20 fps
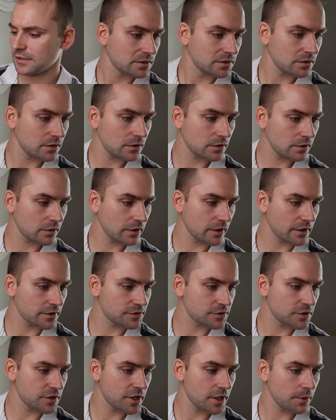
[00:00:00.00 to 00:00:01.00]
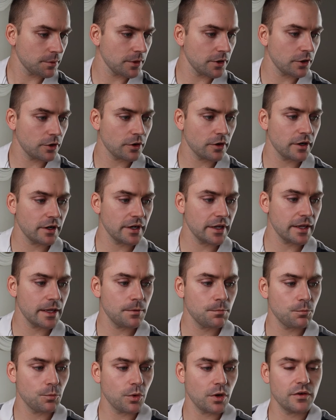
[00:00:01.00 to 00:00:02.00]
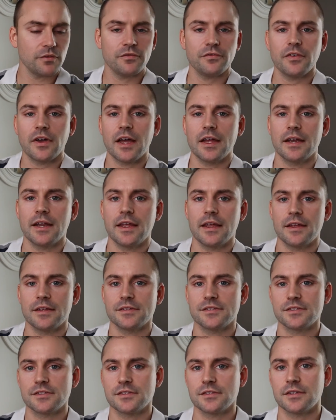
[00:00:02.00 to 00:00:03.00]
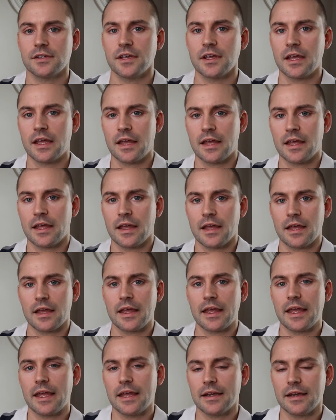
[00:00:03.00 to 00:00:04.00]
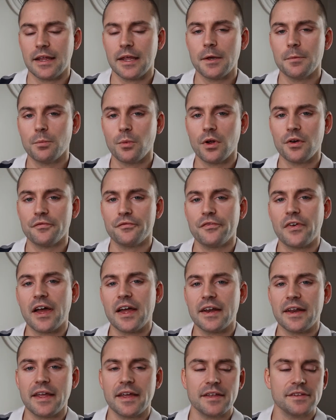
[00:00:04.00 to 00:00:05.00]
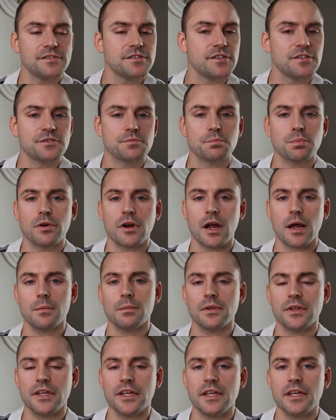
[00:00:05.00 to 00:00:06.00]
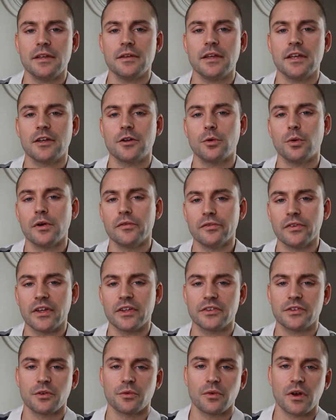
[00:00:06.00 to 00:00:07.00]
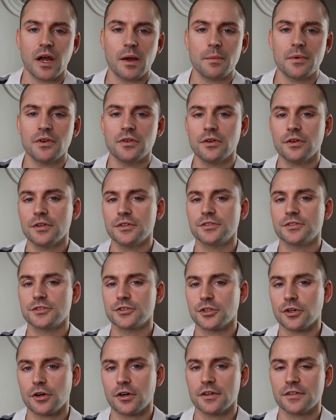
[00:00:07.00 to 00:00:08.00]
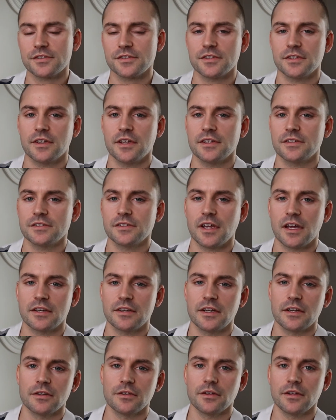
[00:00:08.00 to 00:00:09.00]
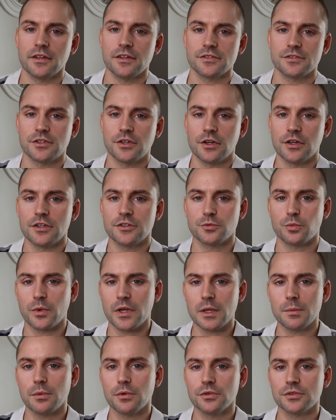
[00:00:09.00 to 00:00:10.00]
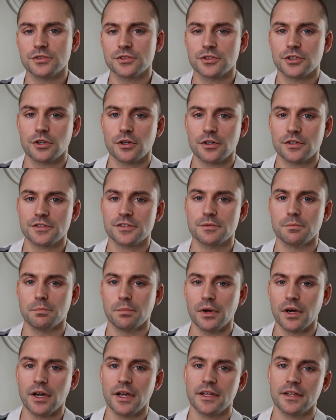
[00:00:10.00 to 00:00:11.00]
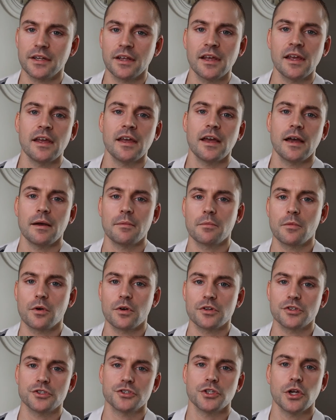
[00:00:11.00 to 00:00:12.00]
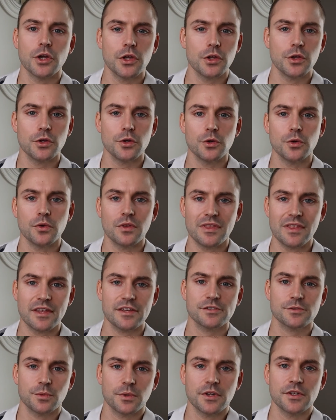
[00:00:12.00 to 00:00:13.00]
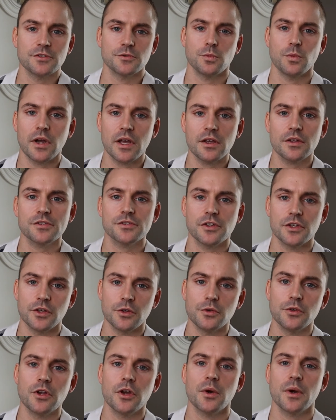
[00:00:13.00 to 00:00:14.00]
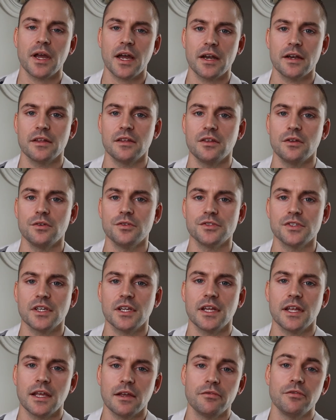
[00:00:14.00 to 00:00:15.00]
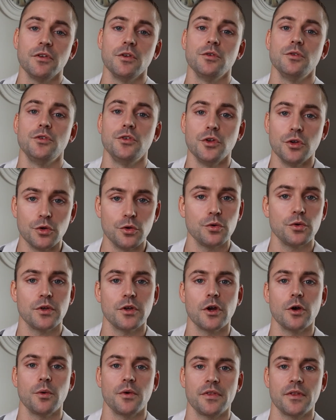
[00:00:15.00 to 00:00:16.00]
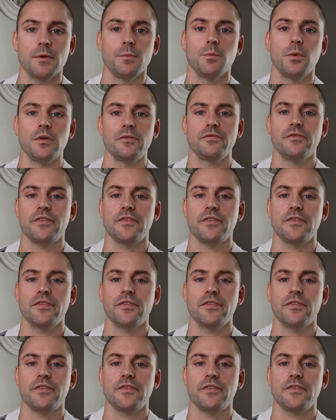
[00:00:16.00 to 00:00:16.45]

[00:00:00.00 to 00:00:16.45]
All right, so here we are at M1 Finance. And M1 Finance is probably equivalent to Robinhood's charts. It's not nearly as good as WeBull's charts, but I'm going to show you this one as well so you know how to use it if you do go with M1